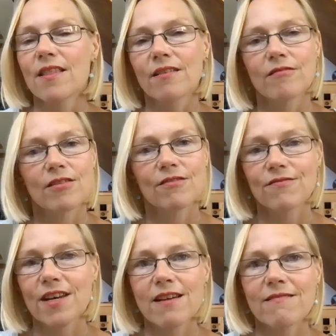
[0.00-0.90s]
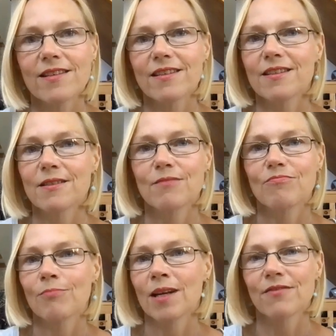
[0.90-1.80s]
There are various
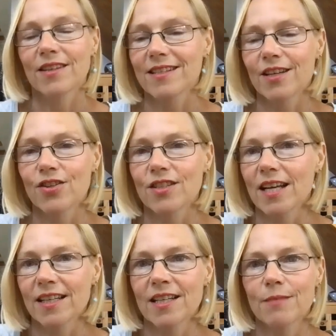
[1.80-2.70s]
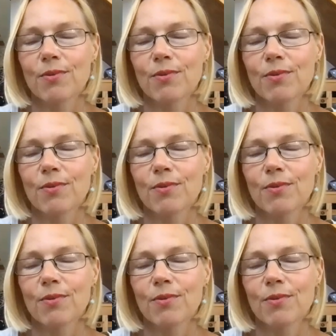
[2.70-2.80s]
manifestation techniques,